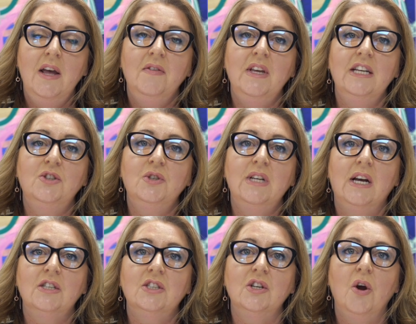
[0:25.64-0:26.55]
the
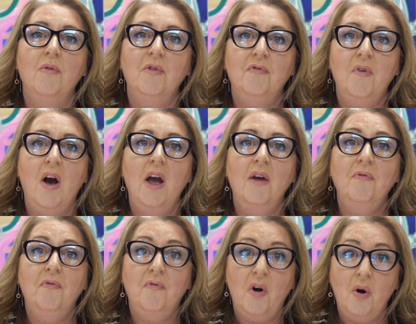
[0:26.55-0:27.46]
introduction of a
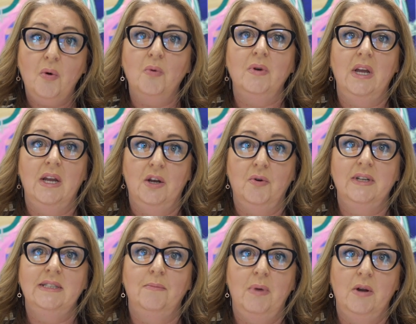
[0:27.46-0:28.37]
5-fold
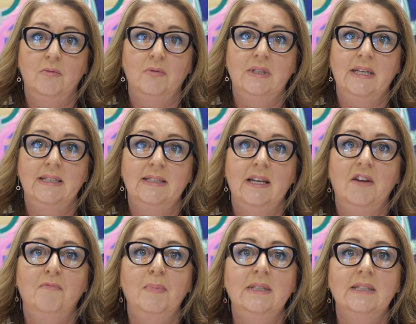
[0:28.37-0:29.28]
increase in penalties
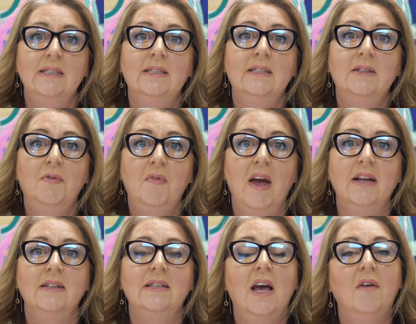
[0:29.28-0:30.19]
if businesses are
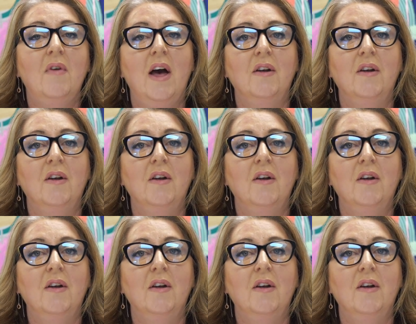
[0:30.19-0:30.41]
found to have